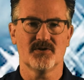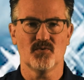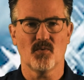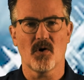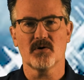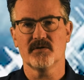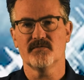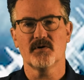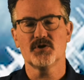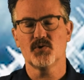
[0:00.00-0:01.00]
to walk the
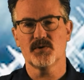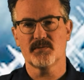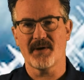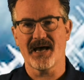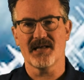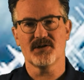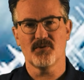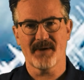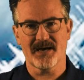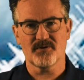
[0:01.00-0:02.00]
virtuous path no
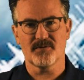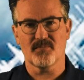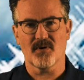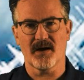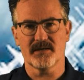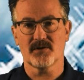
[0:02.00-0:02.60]
matter the price.